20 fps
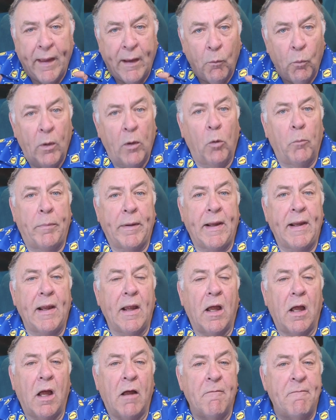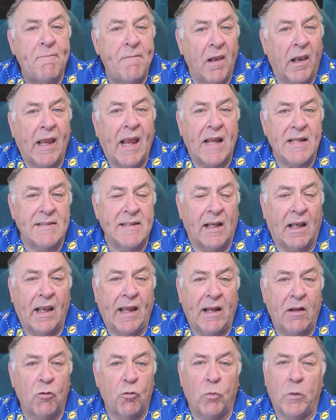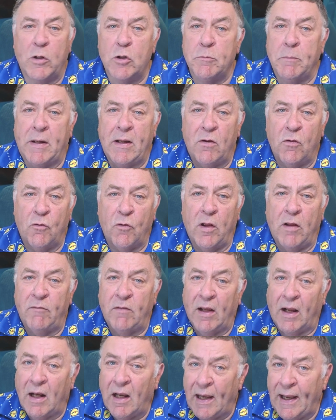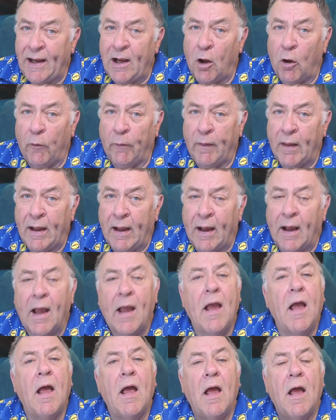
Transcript: They will be affiliated links, which means that if you click on that